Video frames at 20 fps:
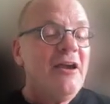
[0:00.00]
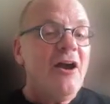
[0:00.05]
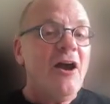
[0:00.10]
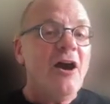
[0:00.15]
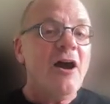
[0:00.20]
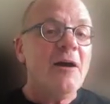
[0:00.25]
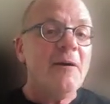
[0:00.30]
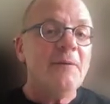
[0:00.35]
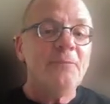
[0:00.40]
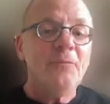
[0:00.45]

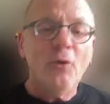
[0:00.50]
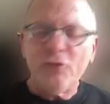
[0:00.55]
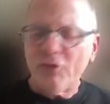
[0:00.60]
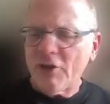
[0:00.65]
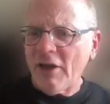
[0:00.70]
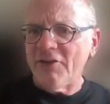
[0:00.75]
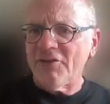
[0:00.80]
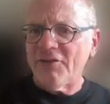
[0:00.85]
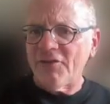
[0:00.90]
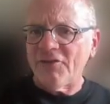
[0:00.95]
Those
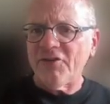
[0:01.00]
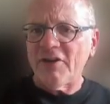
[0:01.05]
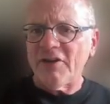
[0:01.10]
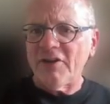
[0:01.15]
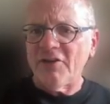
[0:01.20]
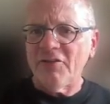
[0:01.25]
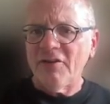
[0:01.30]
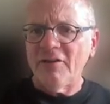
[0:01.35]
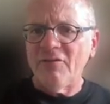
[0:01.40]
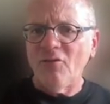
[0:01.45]
kinds of
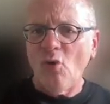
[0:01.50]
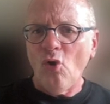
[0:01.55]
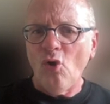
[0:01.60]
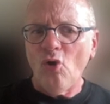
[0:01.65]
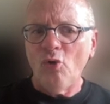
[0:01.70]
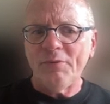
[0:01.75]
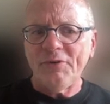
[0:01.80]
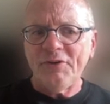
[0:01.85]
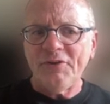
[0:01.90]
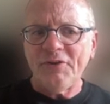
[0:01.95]
studies have
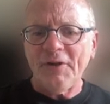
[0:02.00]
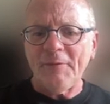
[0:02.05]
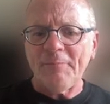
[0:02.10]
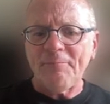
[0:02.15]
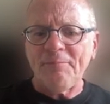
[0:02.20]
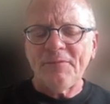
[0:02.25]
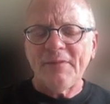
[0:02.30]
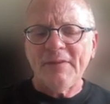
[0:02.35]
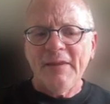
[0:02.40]
all been done.